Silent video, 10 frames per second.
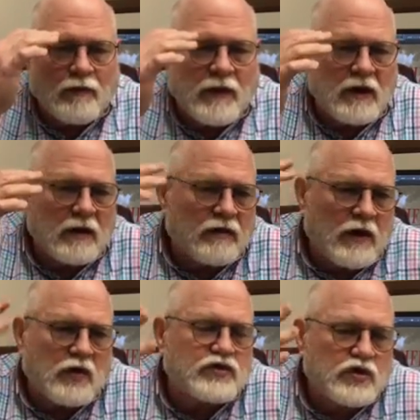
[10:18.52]

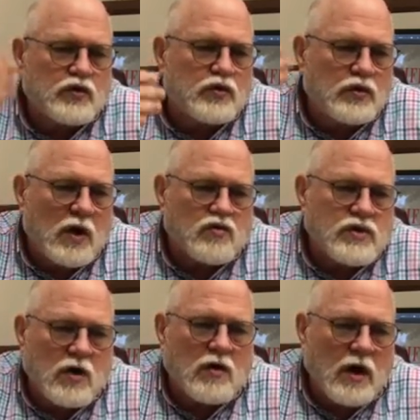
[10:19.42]
those who don't
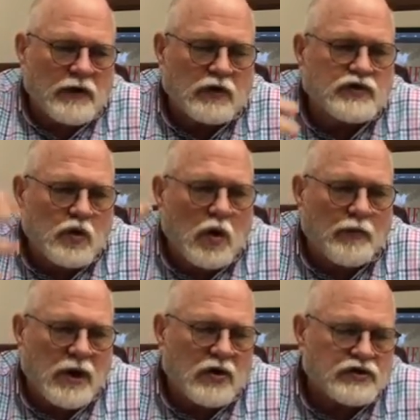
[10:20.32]
know God, those who are
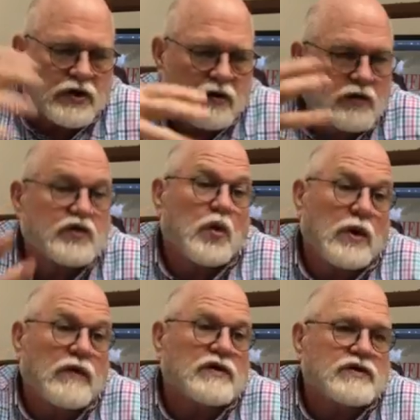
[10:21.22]
perishing, those who are
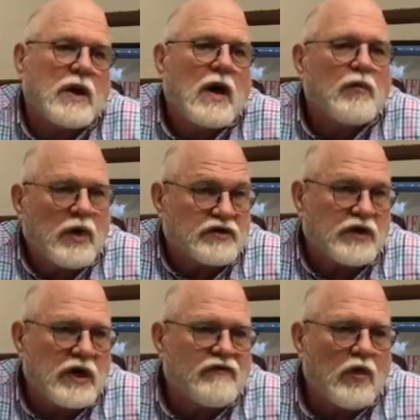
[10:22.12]
in this
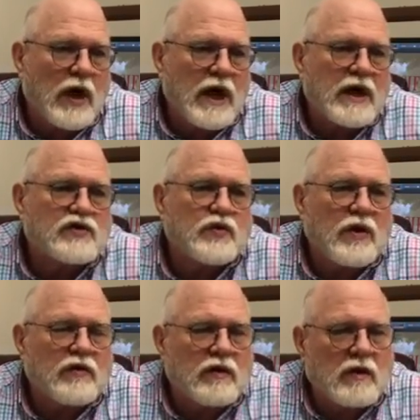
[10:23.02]
present evil age
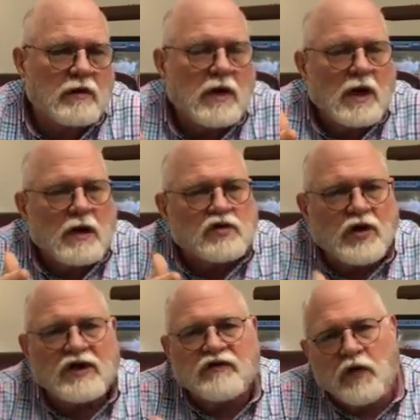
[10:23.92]
rather than
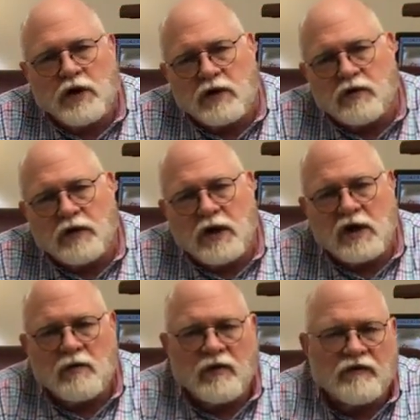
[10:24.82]
transferred into the
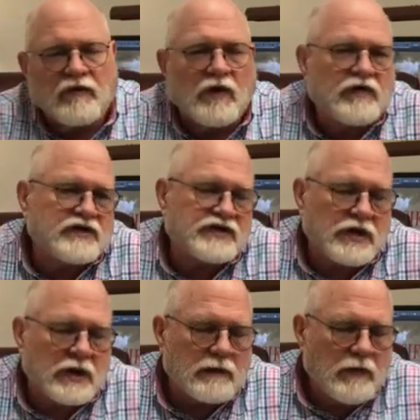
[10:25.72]
kingdom of his
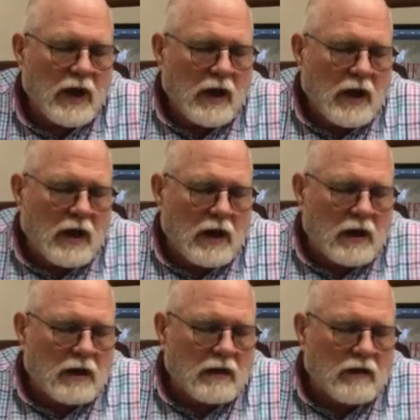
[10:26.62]
Son.
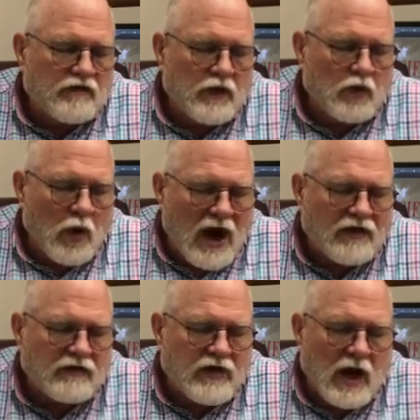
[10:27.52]
For the
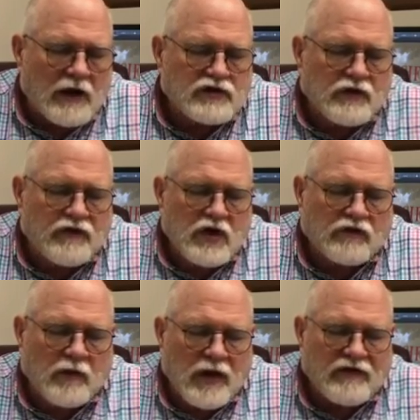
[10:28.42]
wrath of God is
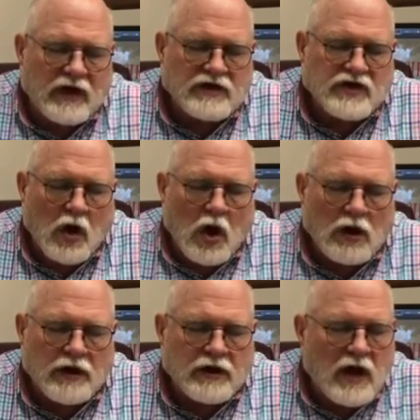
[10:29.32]
revealed from heaven against
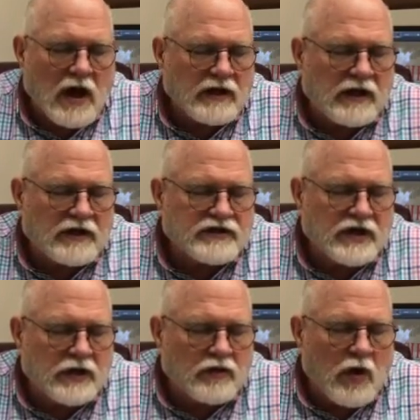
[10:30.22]
all ungodliness
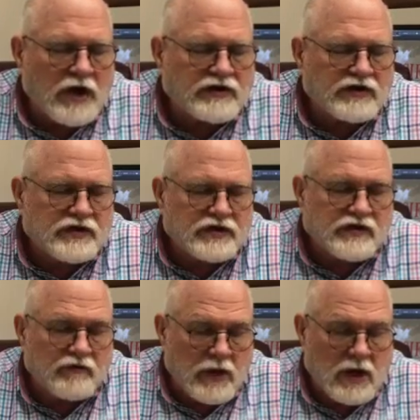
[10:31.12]
and
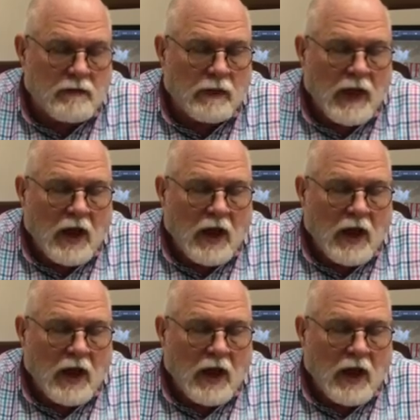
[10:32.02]
unrighteousness of men